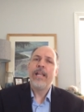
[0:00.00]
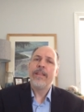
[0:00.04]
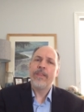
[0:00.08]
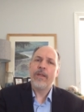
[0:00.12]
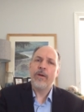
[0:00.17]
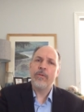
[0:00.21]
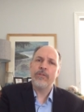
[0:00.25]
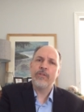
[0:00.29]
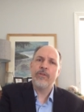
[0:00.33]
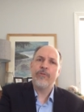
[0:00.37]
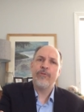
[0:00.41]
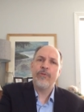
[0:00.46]

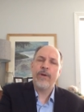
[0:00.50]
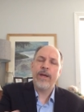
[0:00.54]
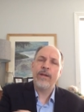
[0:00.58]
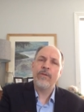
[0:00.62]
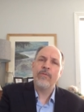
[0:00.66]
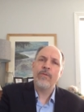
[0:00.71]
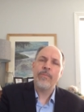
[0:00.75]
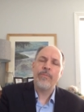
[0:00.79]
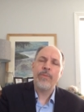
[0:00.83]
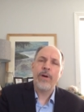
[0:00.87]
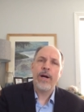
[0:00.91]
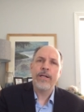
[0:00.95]
There was her
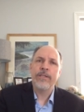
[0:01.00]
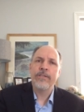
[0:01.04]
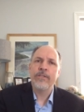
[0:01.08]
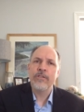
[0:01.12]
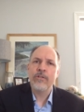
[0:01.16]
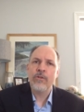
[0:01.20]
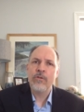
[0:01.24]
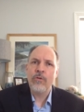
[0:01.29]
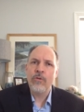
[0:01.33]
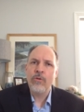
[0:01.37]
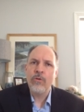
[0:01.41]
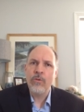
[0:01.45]
friend
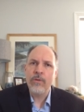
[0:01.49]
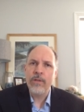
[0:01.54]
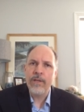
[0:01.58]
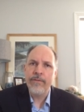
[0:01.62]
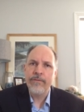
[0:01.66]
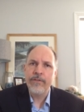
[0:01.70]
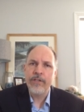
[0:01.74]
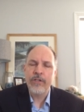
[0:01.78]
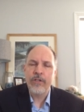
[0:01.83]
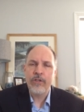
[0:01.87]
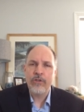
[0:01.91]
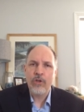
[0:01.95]
Rapunzel, who
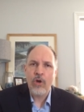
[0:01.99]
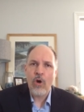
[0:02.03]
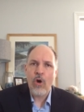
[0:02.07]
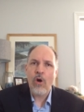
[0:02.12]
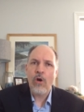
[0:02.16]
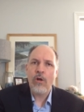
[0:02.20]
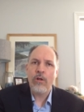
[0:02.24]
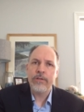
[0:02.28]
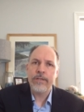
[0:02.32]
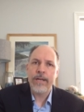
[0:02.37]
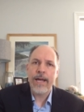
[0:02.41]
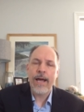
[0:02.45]
lived in a
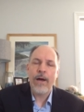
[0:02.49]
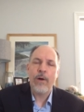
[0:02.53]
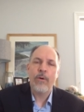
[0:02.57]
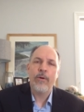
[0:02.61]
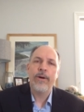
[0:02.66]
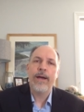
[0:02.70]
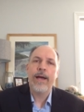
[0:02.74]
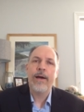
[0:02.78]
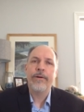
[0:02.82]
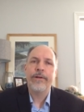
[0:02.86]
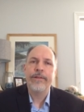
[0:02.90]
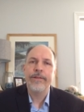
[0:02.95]
tall
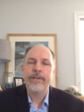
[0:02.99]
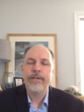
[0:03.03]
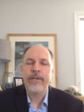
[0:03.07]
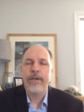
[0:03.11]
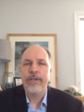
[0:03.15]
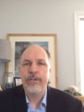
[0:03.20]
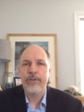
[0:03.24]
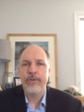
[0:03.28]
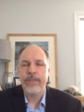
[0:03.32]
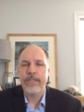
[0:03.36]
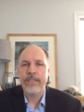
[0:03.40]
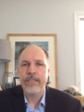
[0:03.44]
tower out in the
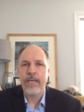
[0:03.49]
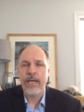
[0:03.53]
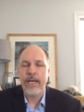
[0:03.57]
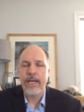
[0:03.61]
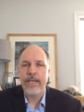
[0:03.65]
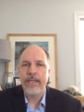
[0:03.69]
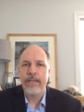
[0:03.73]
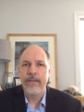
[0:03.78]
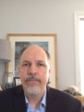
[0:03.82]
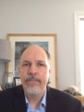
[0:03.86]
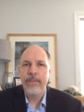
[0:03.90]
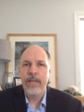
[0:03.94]

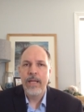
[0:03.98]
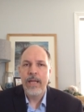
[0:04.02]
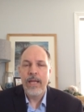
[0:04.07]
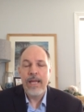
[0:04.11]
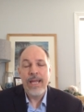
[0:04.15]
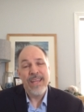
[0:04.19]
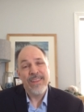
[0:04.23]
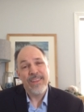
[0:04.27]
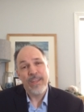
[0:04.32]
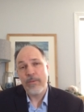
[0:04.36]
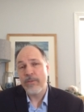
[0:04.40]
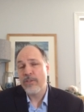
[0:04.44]
countryside.
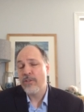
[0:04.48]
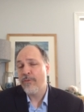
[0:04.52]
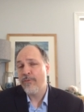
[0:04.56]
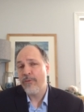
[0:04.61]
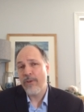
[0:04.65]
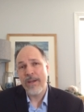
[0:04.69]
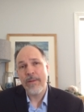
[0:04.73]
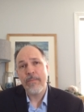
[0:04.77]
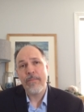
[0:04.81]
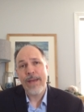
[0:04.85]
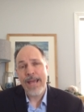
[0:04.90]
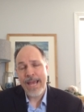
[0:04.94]
There was her
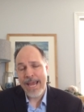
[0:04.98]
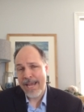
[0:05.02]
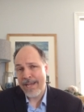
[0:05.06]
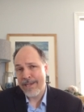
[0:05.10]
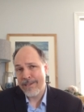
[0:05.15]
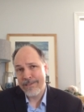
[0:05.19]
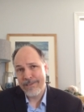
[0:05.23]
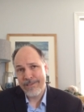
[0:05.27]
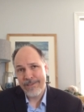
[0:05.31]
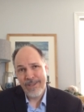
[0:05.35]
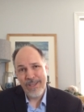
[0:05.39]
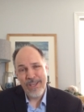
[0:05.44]
friend
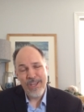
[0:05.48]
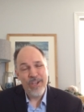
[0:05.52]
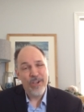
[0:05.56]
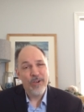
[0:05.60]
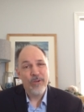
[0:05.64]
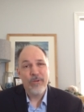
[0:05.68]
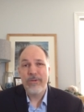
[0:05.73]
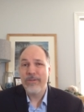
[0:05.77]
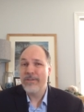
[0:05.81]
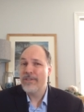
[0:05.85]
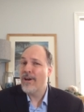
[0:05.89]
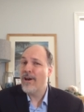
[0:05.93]
Max,
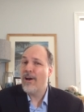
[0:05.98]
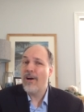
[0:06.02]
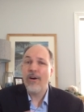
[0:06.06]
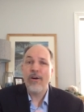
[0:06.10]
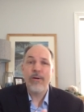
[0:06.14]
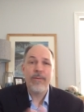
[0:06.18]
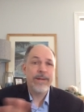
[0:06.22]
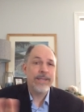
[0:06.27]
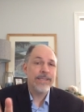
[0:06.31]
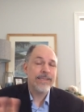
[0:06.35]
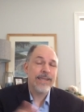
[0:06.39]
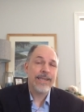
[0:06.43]
who was
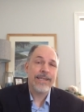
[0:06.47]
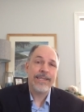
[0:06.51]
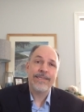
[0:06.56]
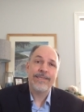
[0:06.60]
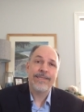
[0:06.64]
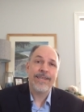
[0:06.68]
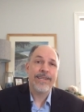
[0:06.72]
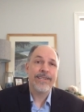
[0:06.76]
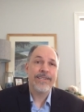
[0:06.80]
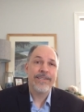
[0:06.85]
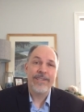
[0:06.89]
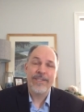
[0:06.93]
always getting
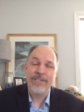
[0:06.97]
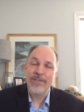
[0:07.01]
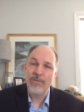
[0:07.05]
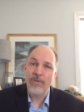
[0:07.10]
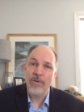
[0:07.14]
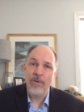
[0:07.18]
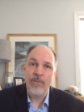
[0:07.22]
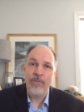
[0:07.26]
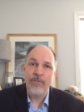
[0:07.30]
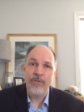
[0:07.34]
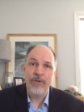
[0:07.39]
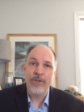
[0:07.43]
sent to his
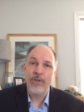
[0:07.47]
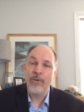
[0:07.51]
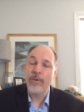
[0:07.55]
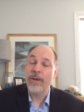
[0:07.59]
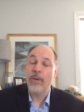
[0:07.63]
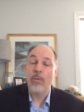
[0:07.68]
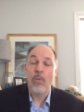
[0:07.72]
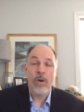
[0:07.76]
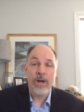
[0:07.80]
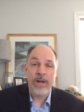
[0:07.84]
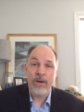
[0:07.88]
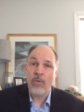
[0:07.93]
room for
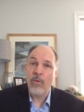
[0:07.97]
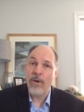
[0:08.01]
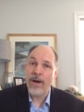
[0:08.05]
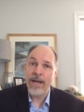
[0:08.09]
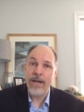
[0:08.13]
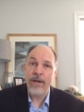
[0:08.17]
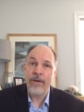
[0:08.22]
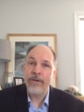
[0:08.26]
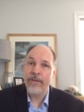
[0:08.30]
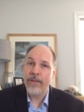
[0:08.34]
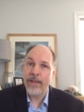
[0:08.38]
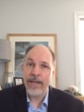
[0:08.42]
doing one
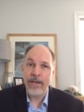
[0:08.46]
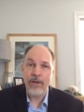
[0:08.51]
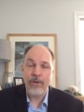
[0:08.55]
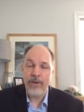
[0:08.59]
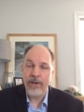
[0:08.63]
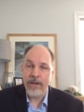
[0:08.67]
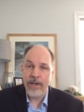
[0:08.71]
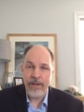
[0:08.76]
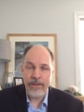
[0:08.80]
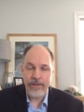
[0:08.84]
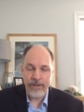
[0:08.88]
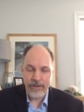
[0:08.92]
wild thing or
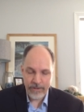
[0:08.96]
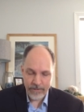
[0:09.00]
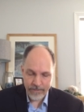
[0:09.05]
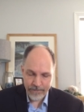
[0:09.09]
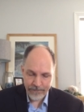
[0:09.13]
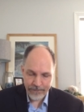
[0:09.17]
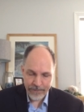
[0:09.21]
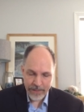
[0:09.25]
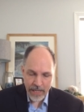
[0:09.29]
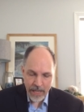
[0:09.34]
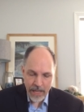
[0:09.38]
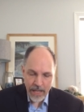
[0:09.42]
another.
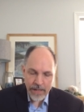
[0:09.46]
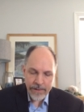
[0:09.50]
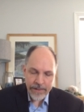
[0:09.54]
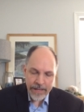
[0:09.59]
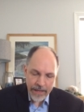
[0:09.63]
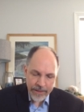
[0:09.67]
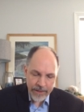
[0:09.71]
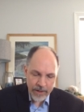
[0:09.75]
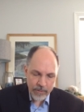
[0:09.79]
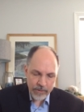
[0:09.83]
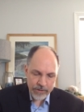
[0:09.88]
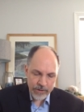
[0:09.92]

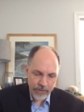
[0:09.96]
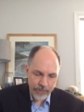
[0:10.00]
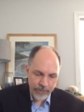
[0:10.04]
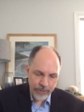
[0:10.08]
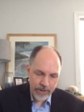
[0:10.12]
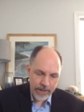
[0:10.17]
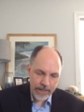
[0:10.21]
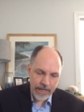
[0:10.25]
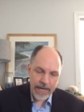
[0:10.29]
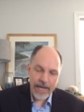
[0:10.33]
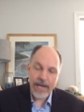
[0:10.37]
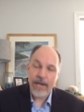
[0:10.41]
And there was her
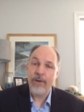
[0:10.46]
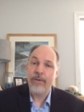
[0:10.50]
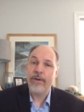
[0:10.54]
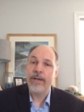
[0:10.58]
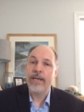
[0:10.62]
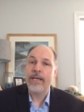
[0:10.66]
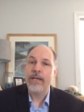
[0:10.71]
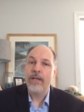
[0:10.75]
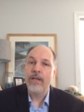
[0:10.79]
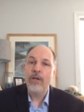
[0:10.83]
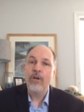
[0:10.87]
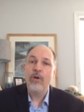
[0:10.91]
friend
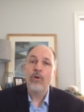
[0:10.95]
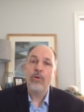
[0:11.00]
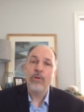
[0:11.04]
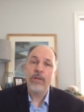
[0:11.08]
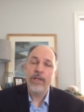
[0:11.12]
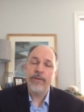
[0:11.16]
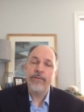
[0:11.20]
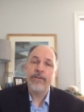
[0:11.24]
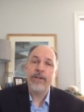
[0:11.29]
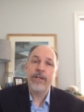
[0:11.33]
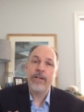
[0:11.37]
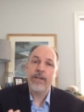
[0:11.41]
Harry, who
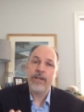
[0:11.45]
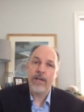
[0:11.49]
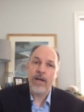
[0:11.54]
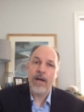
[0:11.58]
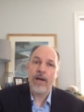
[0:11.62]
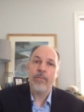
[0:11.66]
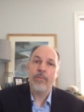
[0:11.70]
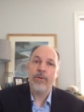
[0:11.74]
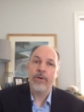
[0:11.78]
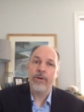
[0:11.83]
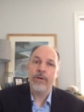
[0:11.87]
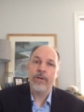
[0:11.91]
lived in a
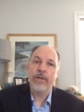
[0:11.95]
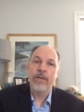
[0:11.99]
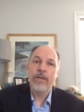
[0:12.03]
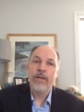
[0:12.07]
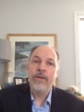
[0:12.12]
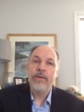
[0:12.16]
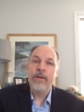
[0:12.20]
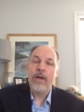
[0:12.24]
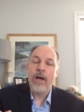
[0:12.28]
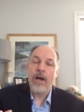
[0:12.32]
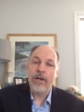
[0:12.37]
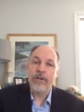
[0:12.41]
cupboard
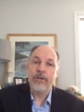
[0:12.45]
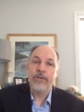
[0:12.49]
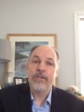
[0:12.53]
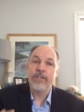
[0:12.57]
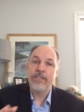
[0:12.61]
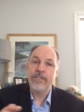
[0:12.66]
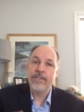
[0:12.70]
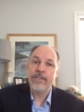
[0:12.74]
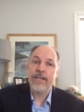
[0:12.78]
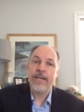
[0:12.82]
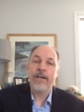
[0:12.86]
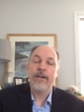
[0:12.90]
under
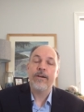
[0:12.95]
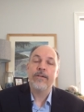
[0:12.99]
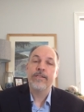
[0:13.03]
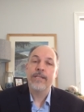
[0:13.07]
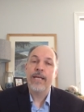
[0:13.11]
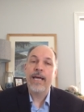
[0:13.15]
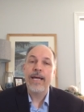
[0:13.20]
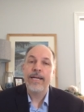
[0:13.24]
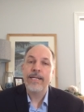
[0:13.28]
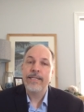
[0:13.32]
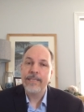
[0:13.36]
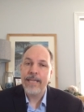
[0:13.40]
the
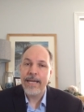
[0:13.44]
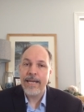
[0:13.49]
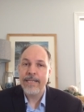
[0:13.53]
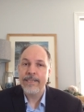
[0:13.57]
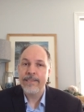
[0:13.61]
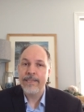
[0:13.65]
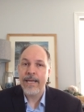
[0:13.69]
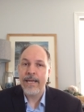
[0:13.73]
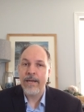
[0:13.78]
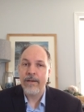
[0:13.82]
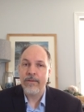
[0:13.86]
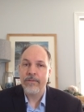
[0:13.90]
stairs at his
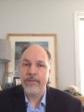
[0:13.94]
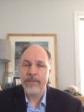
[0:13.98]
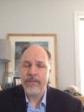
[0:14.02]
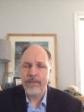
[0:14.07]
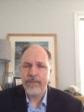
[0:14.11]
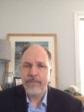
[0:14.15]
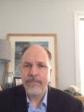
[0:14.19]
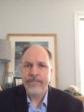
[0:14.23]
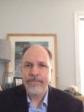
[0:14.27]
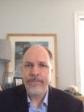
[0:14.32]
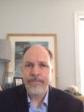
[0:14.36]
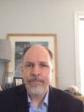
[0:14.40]
aunt's house.